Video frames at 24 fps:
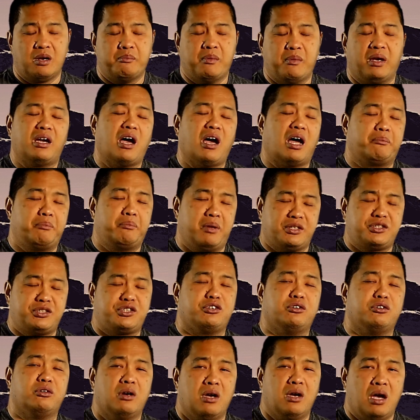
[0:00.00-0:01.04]
May God
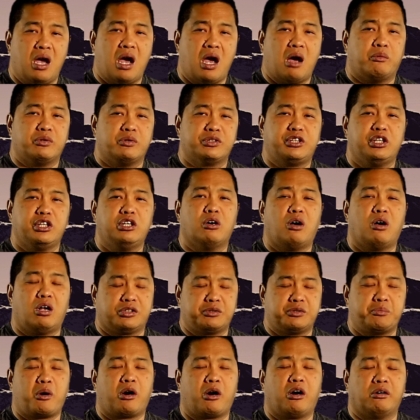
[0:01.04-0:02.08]
bless you. I will see you all
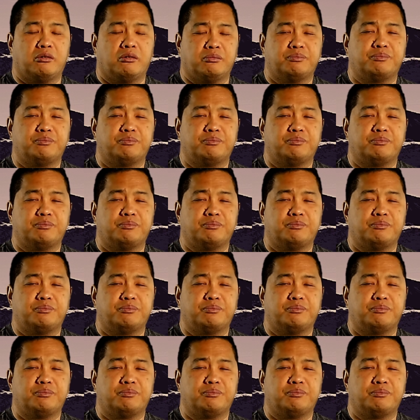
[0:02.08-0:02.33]
tomorrow.